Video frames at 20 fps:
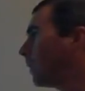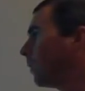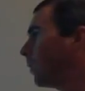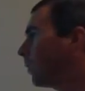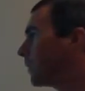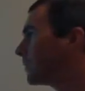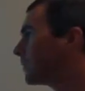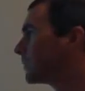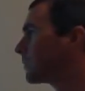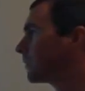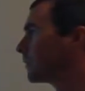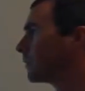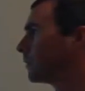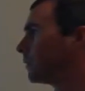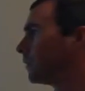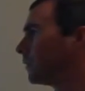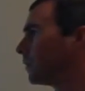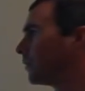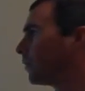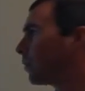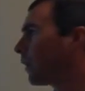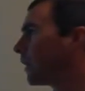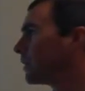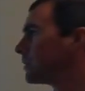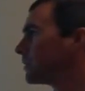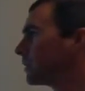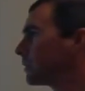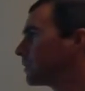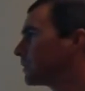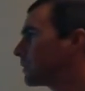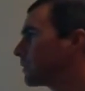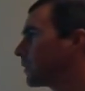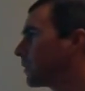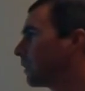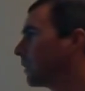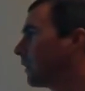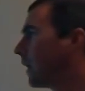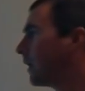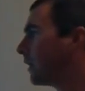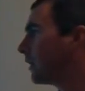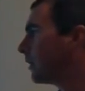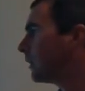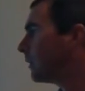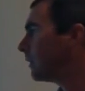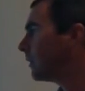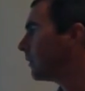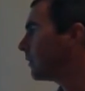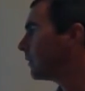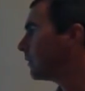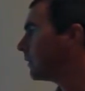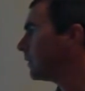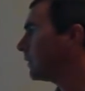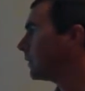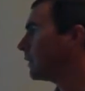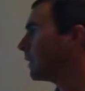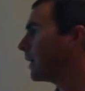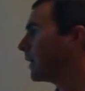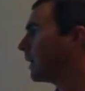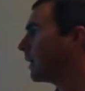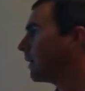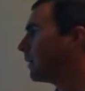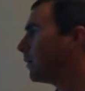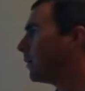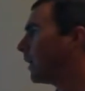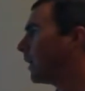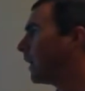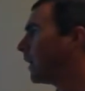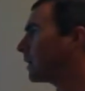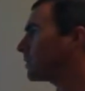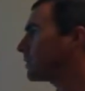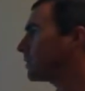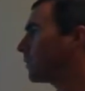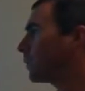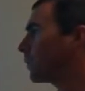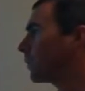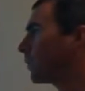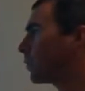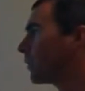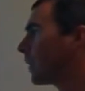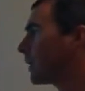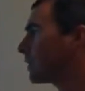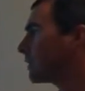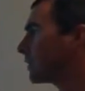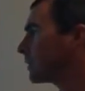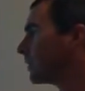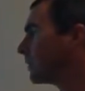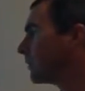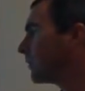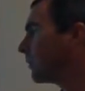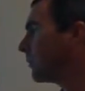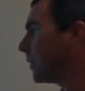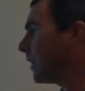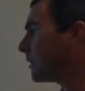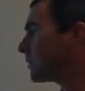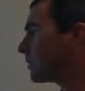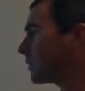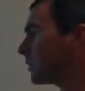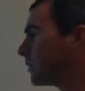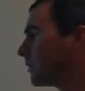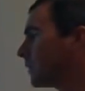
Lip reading: Once your new project is created, the box for project information